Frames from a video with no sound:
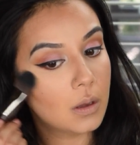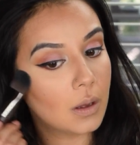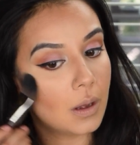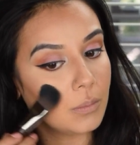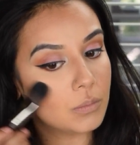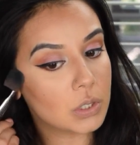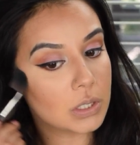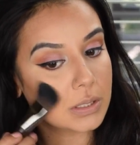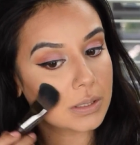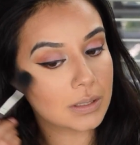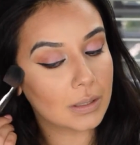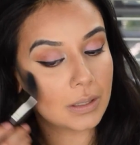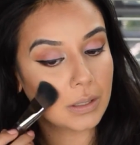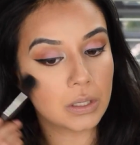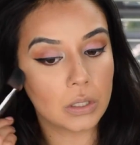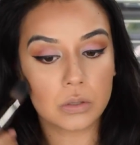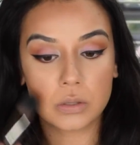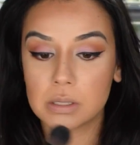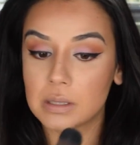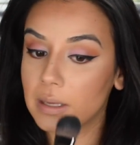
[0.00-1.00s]
I'm just gonna
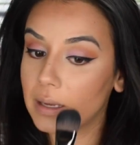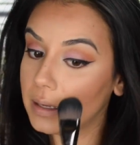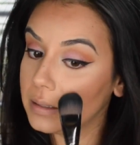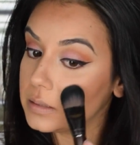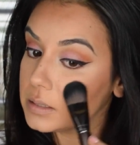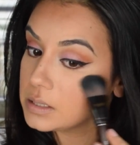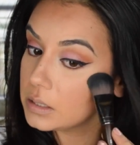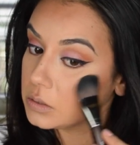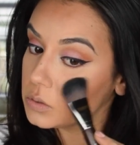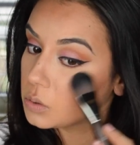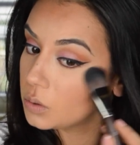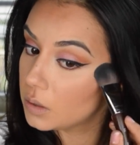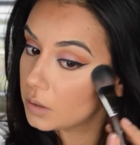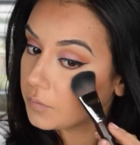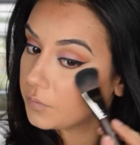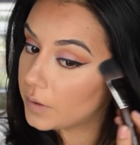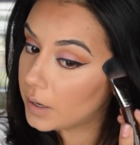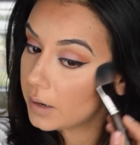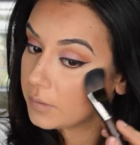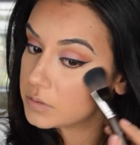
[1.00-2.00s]
use the
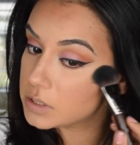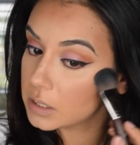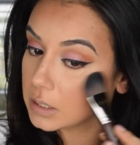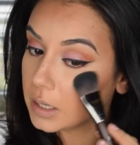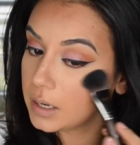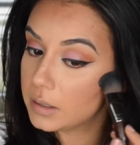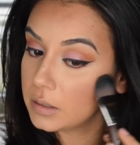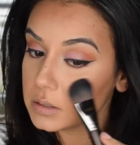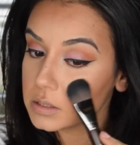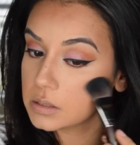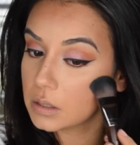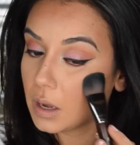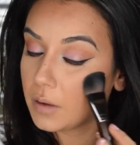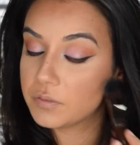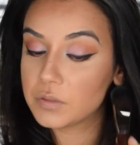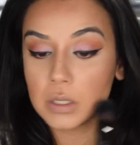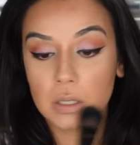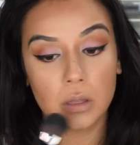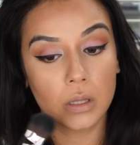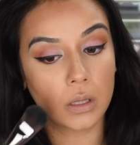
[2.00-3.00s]
NC25 to kind of
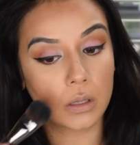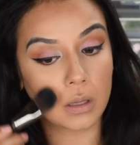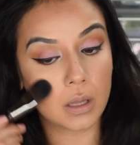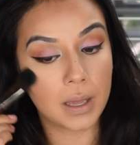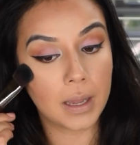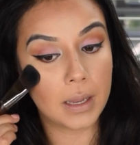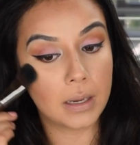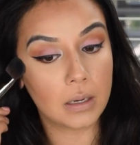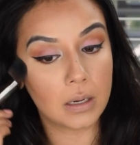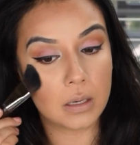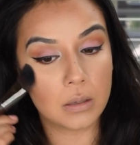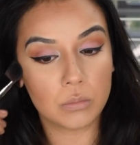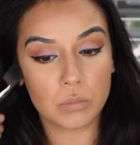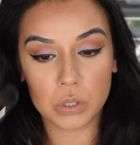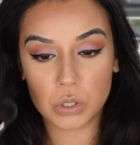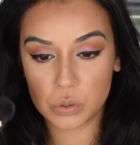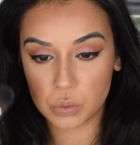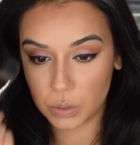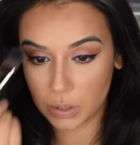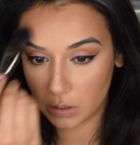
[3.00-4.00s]
soften the line in
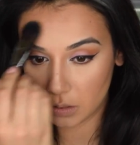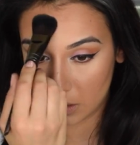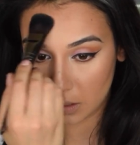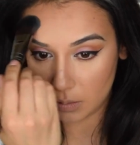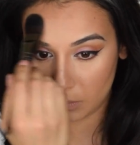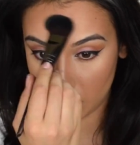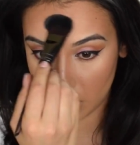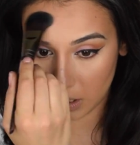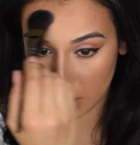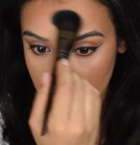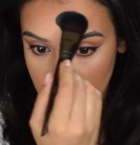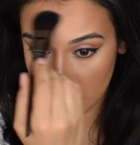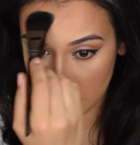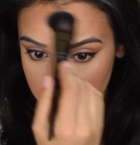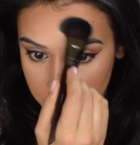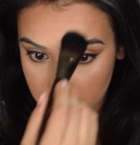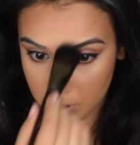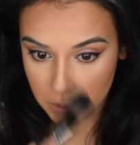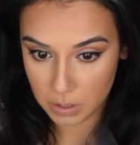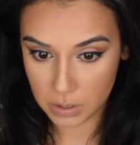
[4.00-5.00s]
between them
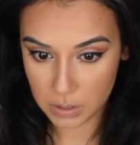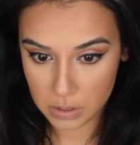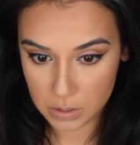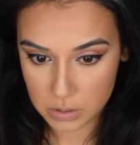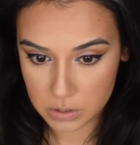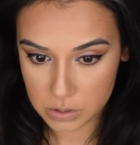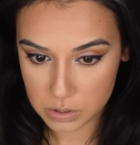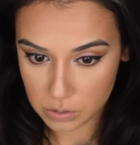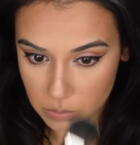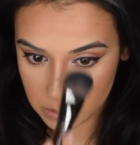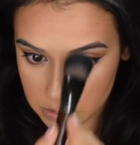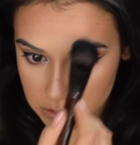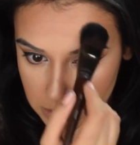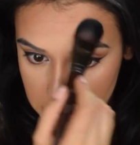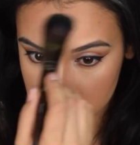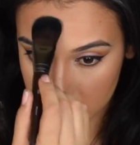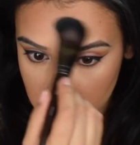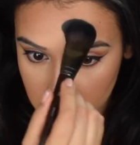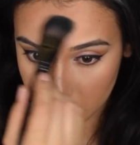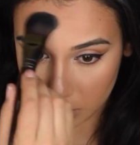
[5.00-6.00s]
up so it
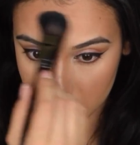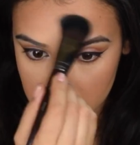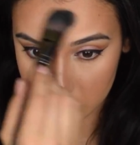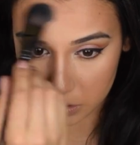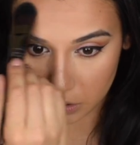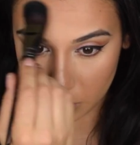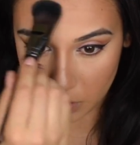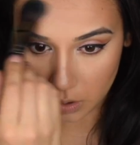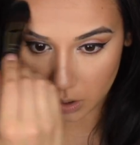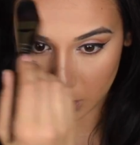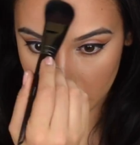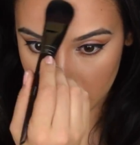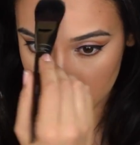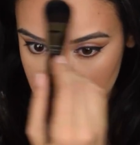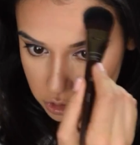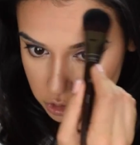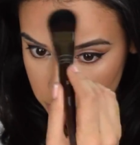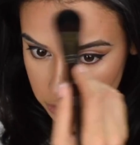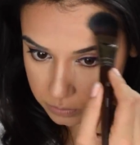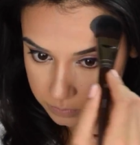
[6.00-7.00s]
doesn't look so
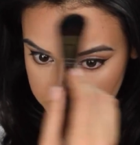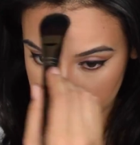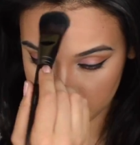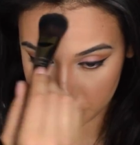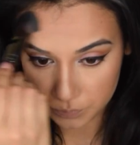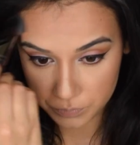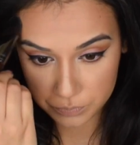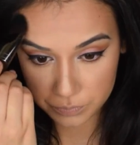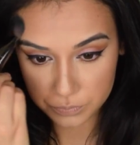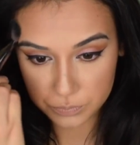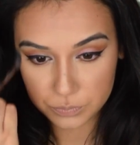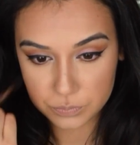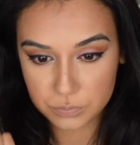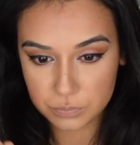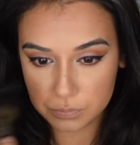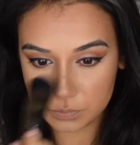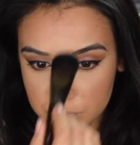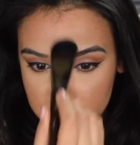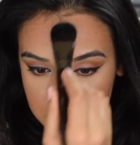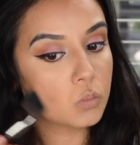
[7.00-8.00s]
harsh.
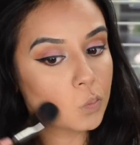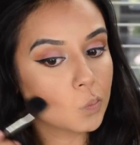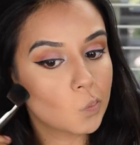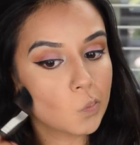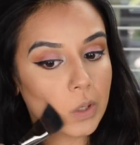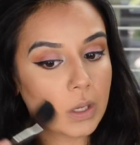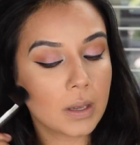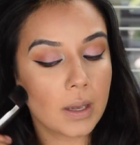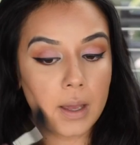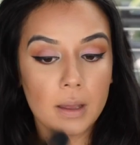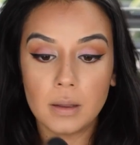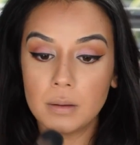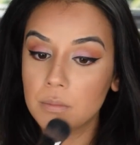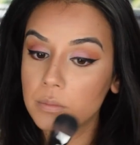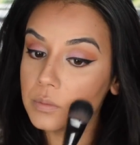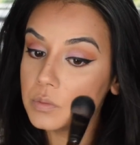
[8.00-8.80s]
Okay,